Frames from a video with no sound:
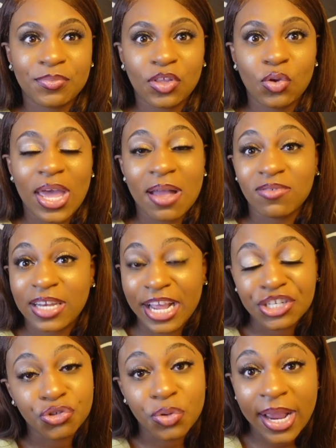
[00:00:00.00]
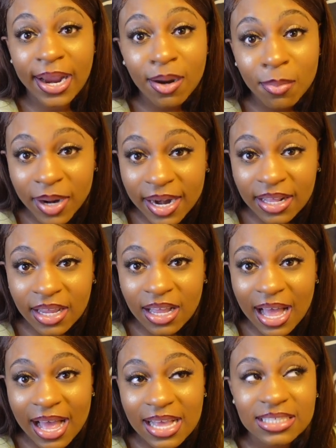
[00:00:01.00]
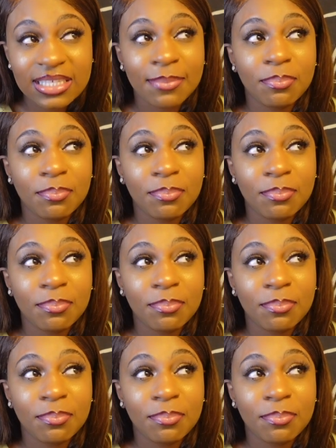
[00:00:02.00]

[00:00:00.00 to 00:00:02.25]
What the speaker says: You have natural hair braiding, guys.